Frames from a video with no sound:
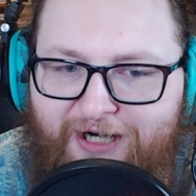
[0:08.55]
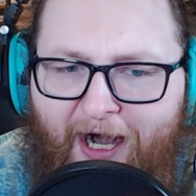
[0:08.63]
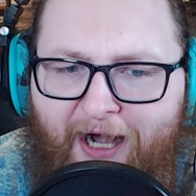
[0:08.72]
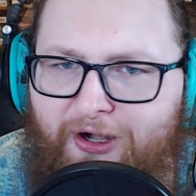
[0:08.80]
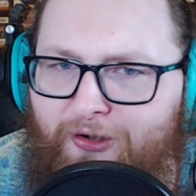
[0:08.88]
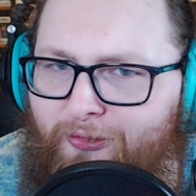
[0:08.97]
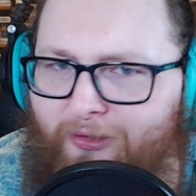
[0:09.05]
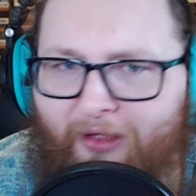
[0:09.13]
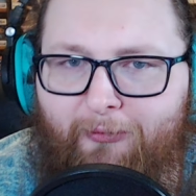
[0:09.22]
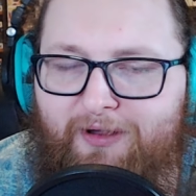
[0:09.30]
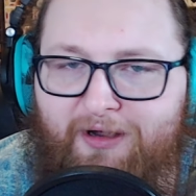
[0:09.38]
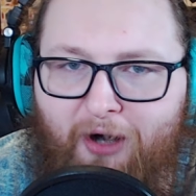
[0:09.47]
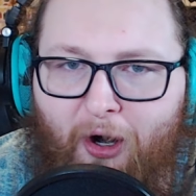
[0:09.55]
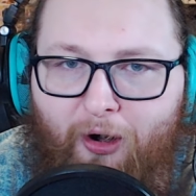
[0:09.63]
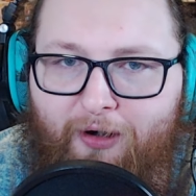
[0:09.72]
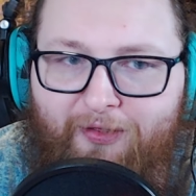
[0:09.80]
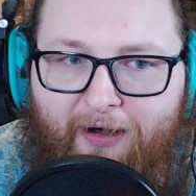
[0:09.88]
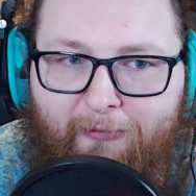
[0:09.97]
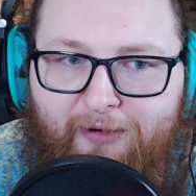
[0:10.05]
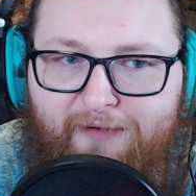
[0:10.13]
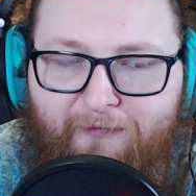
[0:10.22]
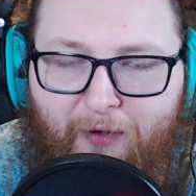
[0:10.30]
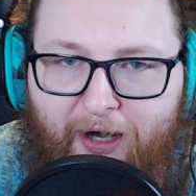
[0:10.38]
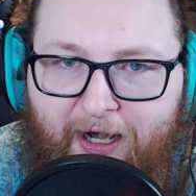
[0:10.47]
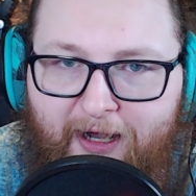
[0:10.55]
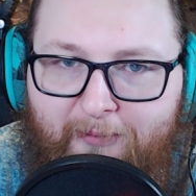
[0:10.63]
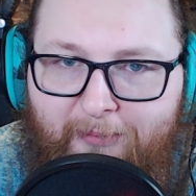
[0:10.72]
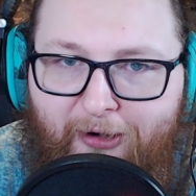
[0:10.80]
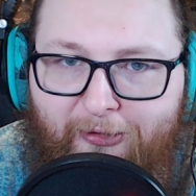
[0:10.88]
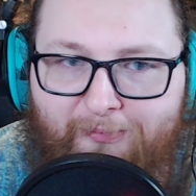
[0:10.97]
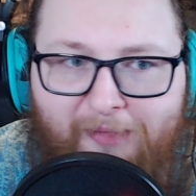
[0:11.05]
I knew there was a card that I was forgetting about.